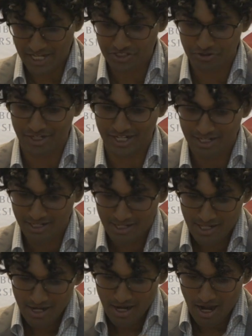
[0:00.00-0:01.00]
century.
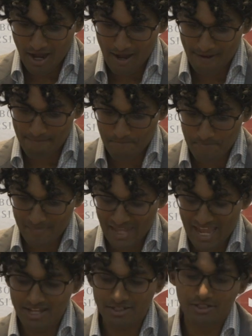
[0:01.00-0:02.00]

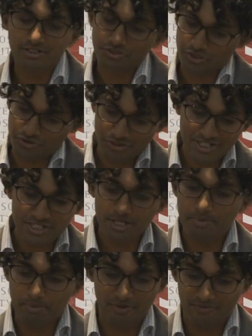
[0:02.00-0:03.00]
And so
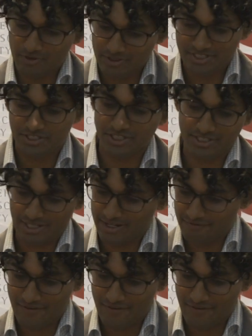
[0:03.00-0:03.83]
traditionally people have looked at just the